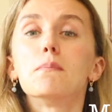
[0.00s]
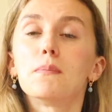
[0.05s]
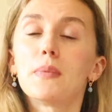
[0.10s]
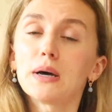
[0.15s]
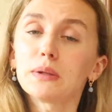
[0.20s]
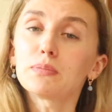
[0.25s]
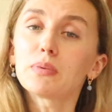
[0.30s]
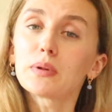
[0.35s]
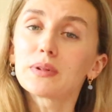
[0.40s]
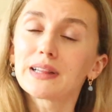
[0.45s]

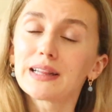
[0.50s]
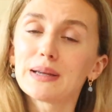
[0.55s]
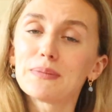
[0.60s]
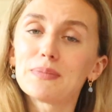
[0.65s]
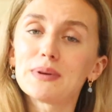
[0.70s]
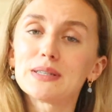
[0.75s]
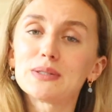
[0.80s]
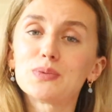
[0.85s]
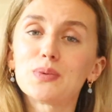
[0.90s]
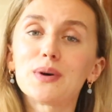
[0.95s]

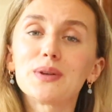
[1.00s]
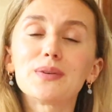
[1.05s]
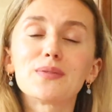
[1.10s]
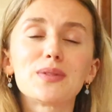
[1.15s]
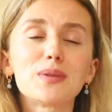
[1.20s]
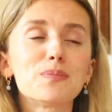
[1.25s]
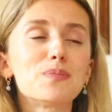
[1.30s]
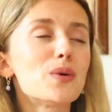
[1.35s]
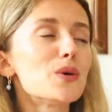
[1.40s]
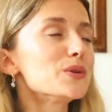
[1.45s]
Matplotlib is one
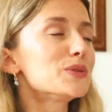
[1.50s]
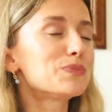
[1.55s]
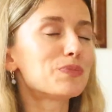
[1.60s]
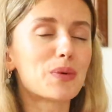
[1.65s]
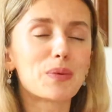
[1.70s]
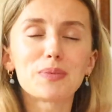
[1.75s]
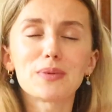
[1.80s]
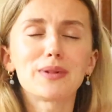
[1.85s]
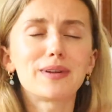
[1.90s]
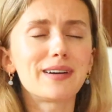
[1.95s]
of the most
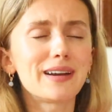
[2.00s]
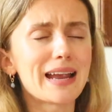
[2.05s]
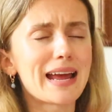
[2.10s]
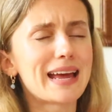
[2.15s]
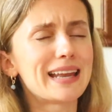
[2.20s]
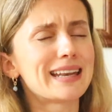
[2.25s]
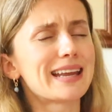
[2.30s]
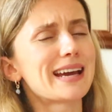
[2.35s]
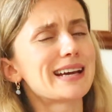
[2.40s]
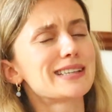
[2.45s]
popular
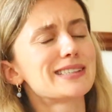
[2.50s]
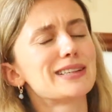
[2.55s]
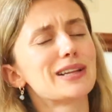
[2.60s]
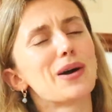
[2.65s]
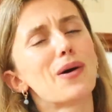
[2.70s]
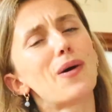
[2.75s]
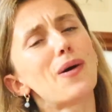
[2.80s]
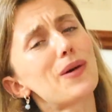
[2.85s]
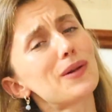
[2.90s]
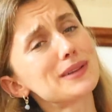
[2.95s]
and
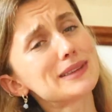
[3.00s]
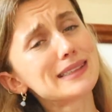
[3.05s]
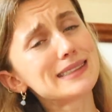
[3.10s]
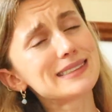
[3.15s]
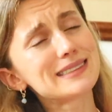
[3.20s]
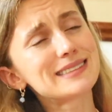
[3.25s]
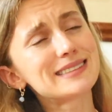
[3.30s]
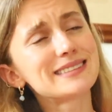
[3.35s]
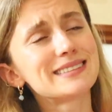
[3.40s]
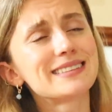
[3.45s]
actually
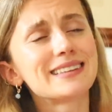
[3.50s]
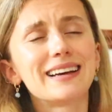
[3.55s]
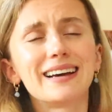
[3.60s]
oldest